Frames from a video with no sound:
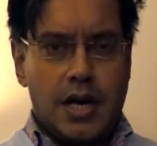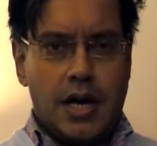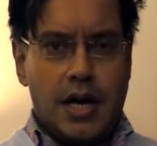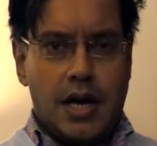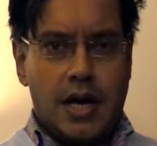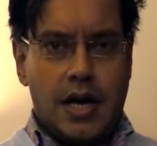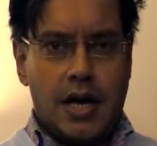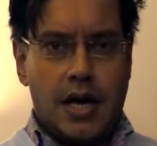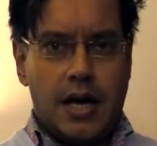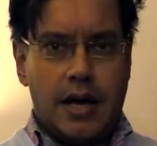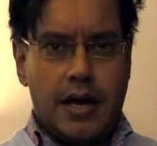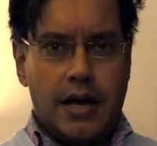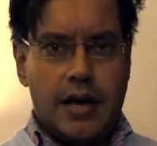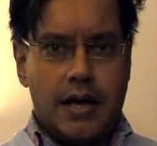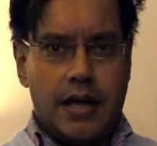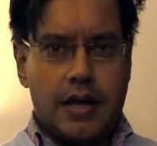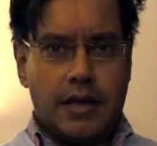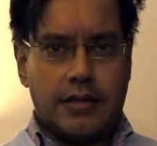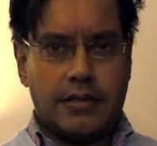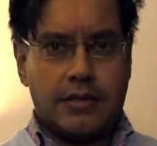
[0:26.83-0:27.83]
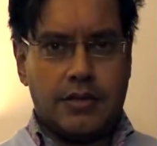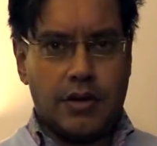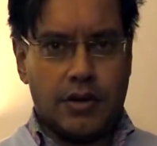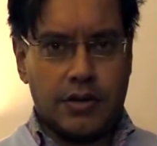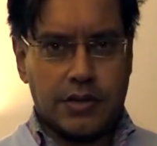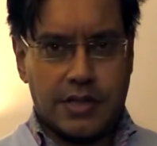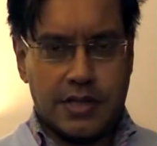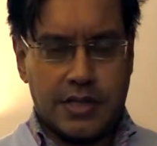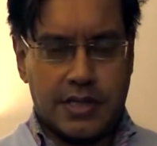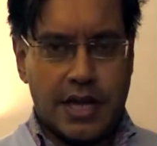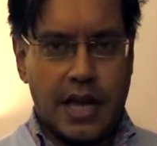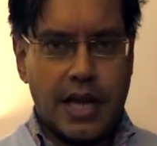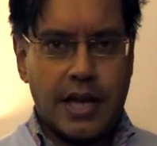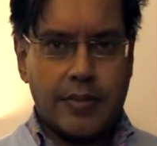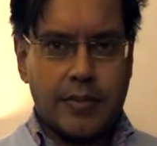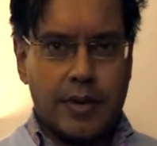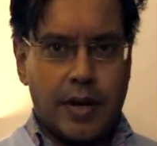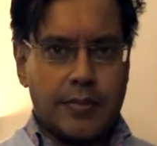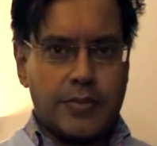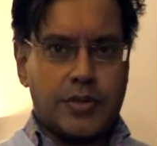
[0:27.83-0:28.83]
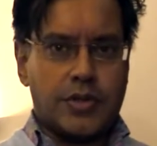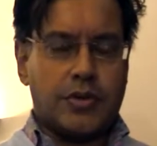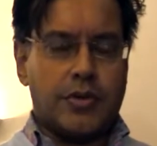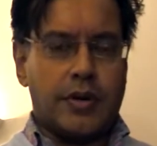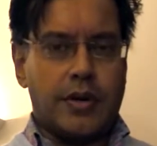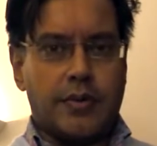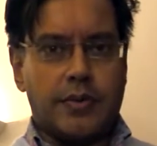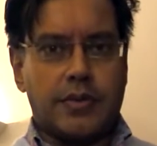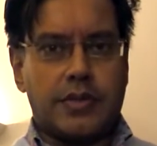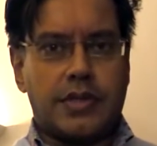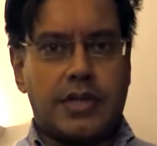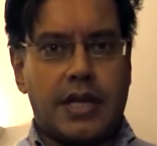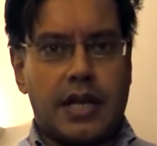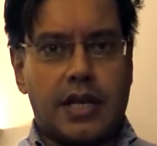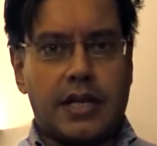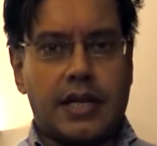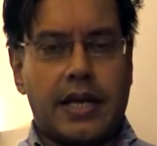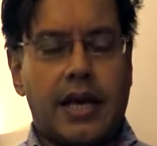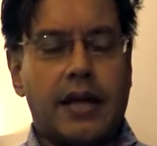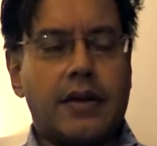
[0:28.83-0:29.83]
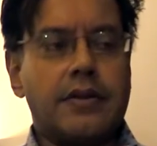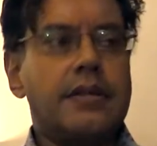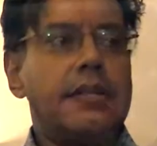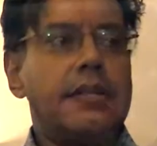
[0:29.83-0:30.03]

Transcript: It's not sustainable. I'm sure it will settle down.